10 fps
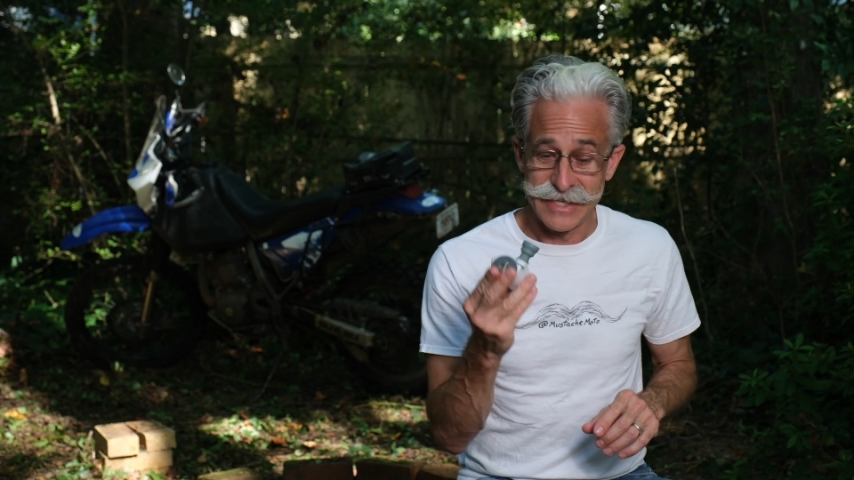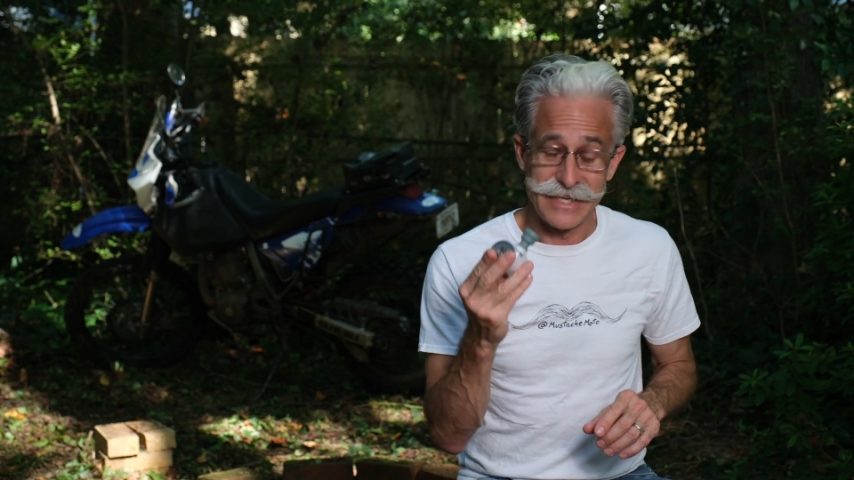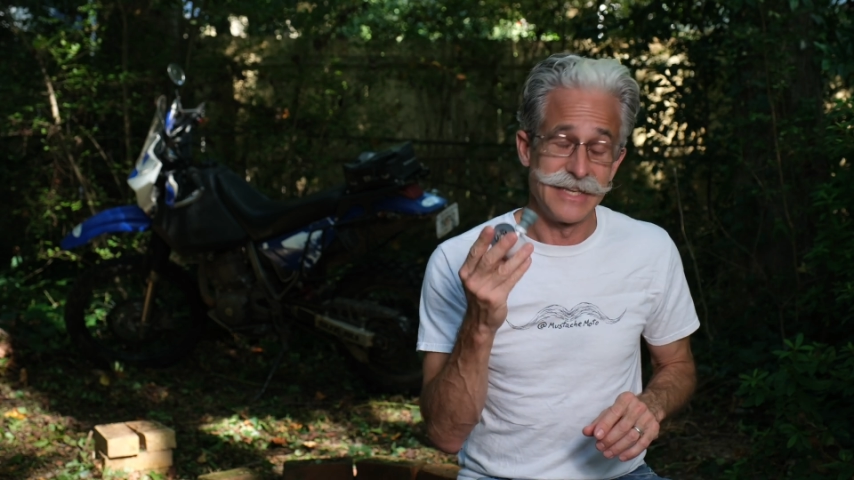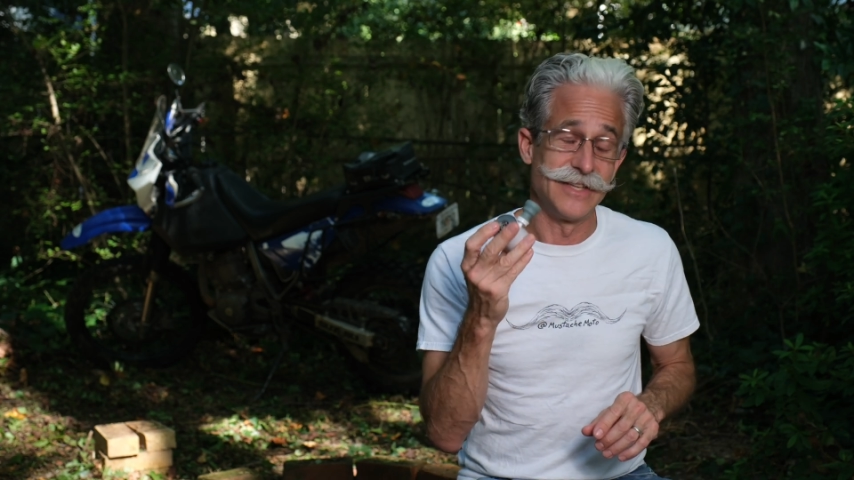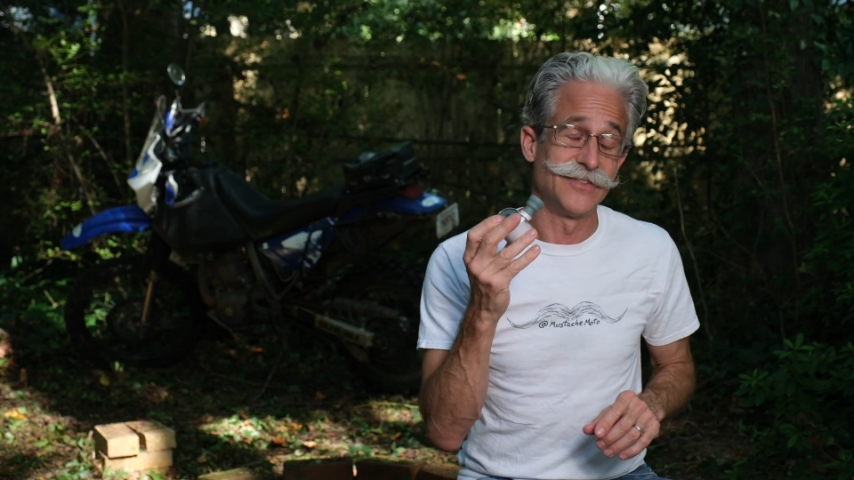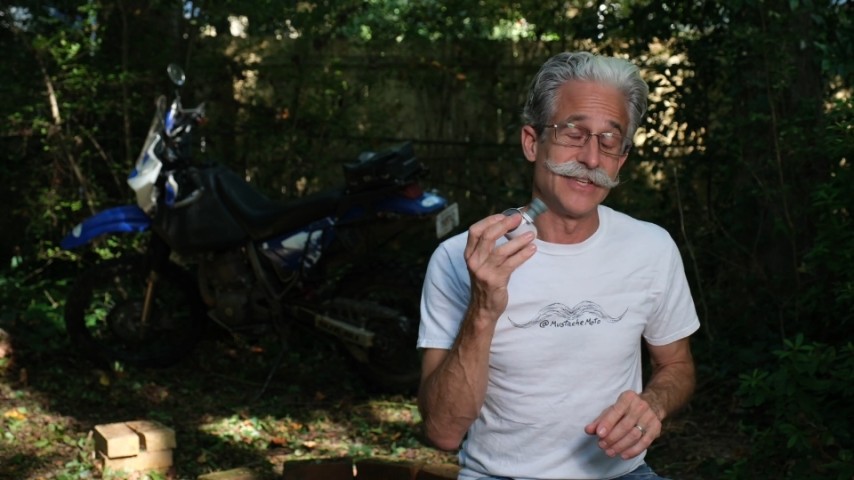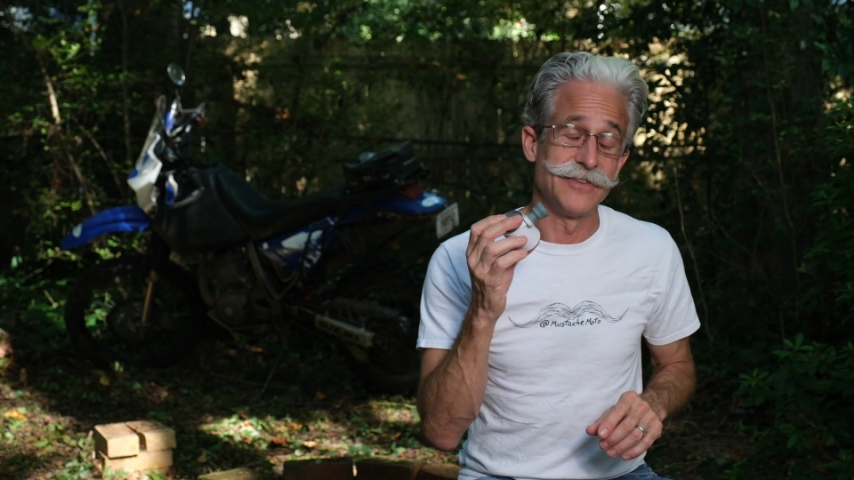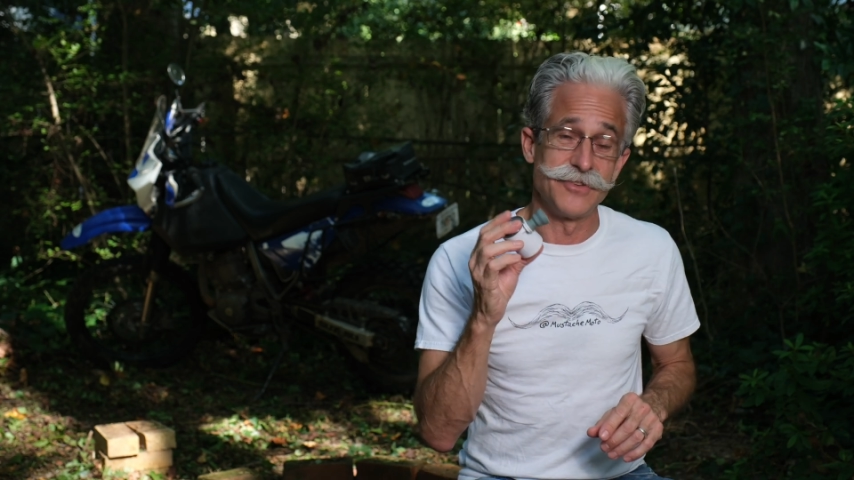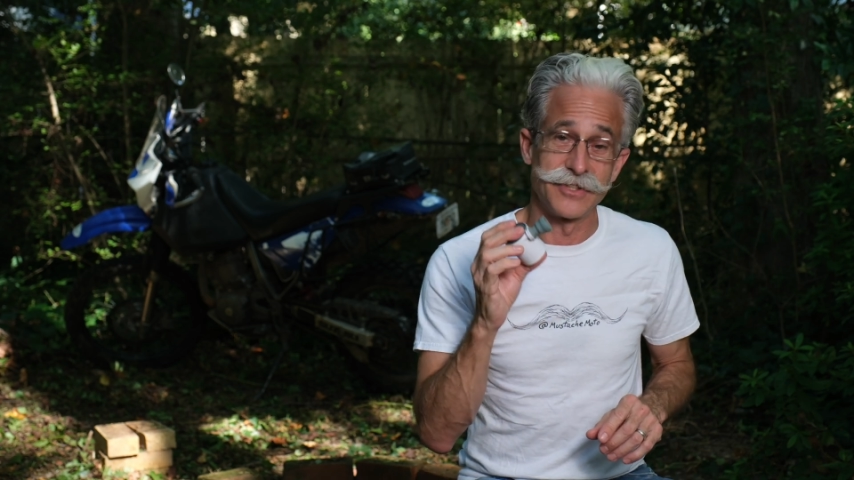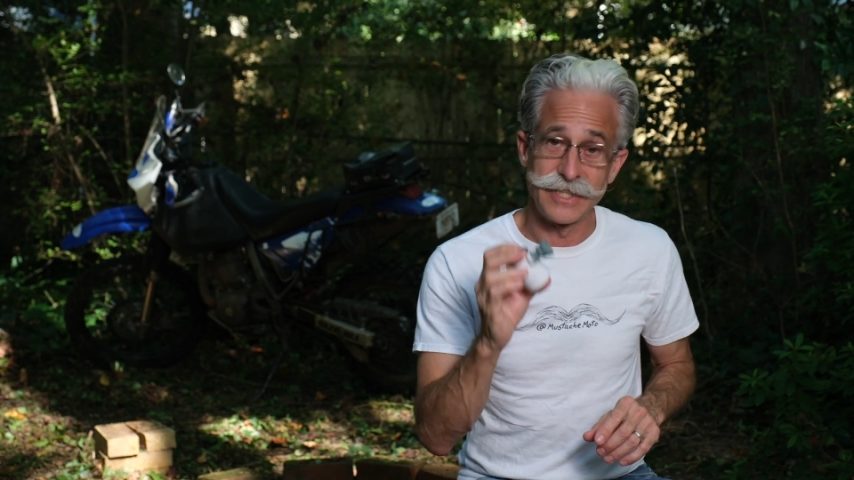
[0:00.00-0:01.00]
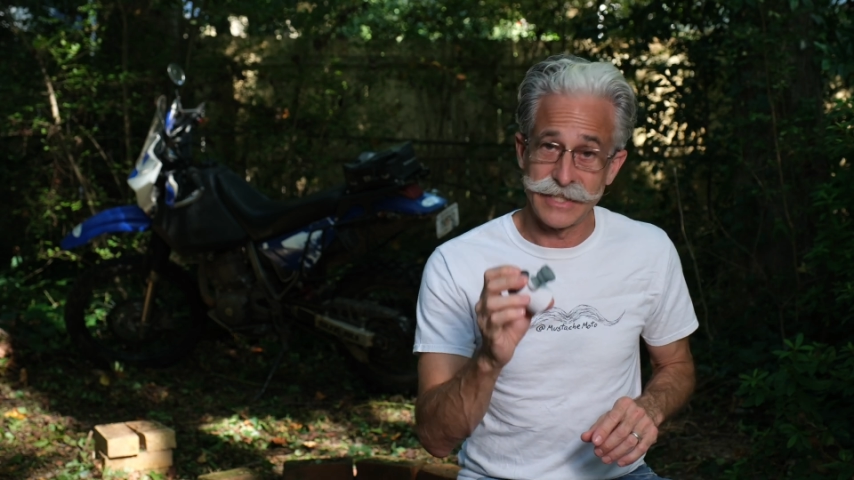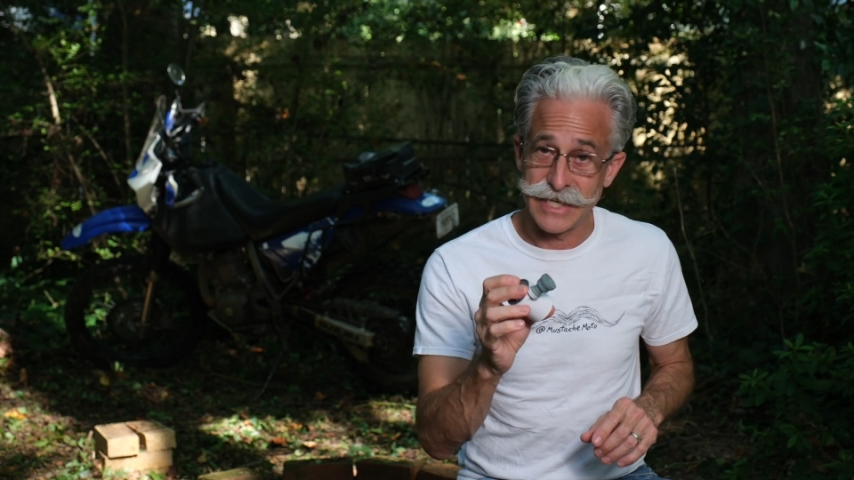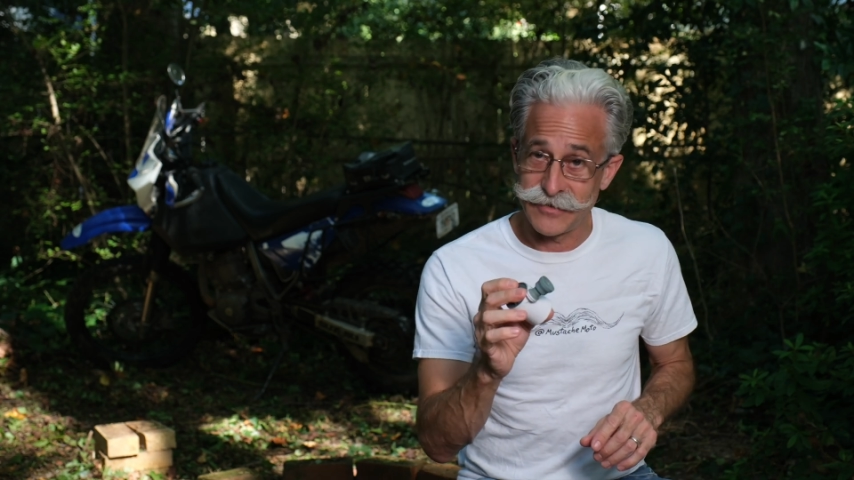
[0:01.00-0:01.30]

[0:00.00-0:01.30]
is if you're gonna have a